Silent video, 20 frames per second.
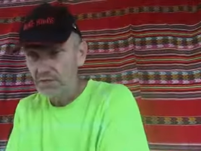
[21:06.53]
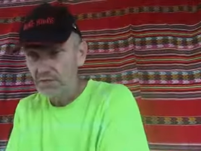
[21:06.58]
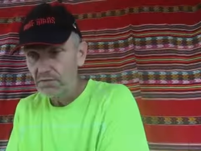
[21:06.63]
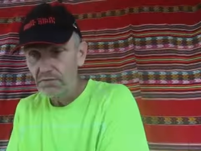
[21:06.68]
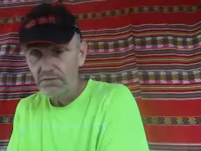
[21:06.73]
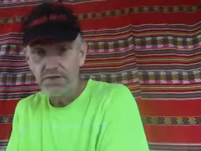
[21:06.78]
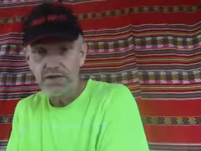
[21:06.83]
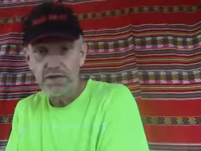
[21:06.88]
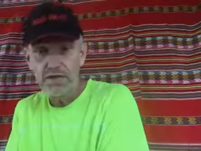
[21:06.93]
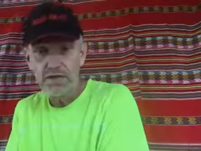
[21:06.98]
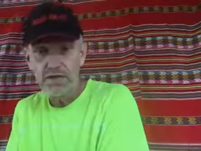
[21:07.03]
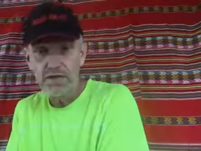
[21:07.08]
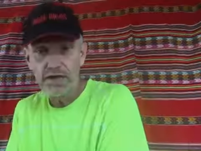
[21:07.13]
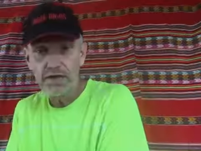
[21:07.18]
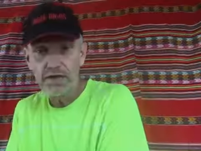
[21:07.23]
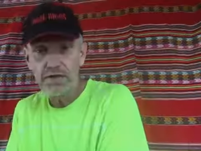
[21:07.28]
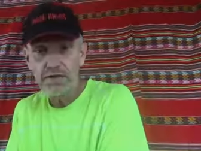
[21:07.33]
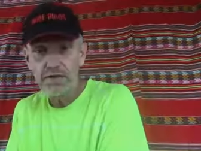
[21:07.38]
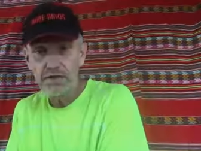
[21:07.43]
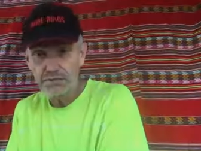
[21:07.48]

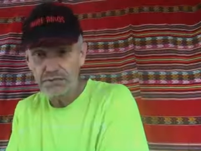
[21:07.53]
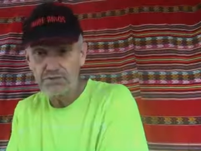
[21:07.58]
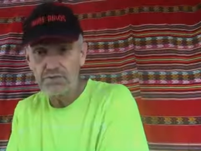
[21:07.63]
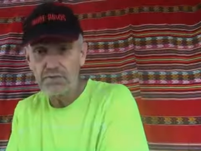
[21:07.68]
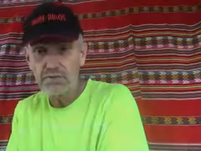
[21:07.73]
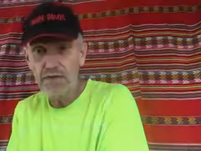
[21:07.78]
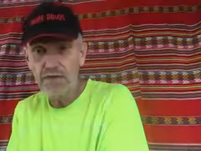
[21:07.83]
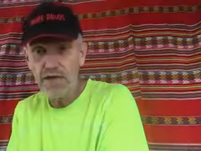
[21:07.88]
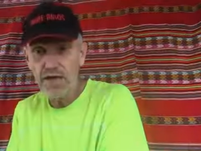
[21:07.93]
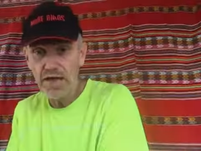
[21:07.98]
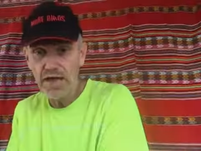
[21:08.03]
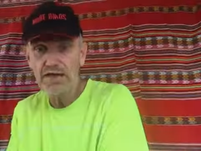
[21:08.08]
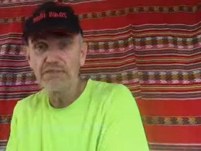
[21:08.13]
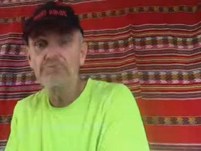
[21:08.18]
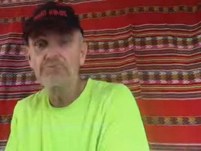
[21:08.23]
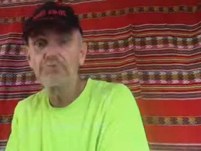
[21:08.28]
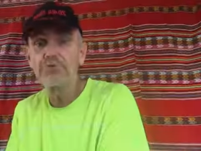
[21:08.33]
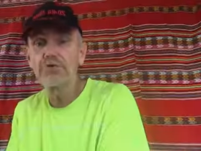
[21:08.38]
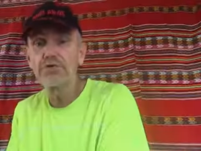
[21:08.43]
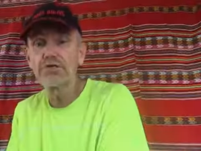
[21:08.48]
Cordillera Azul and
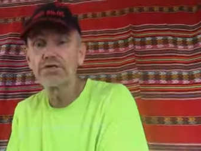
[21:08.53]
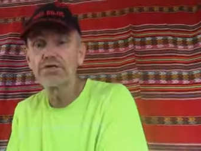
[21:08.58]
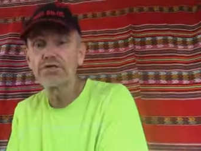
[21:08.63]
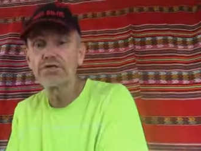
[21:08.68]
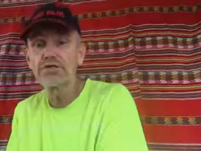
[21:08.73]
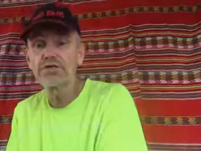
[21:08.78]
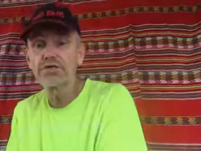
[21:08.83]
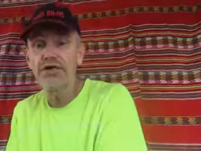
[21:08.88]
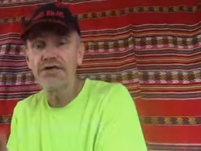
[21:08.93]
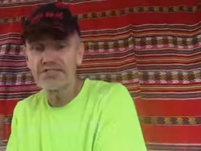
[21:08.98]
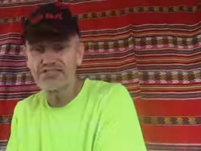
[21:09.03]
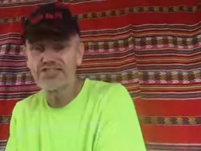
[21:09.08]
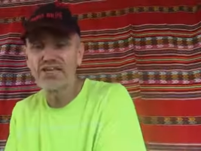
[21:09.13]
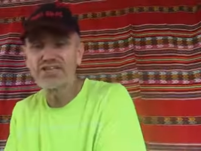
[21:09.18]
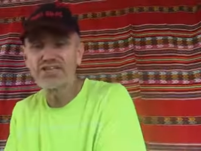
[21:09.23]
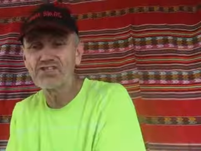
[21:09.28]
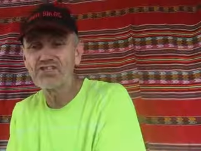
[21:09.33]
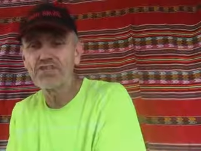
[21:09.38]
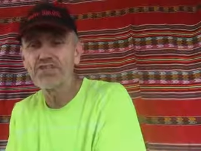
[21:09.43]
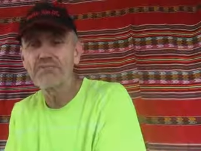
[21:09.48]
bird
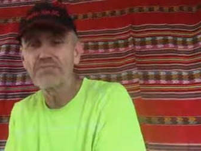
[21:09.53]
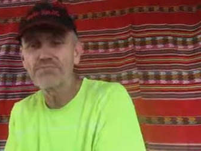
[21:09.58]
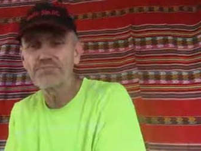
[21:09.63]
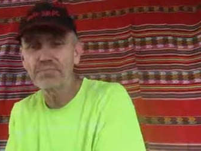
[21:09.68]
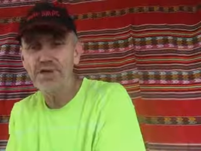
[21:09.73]
extension.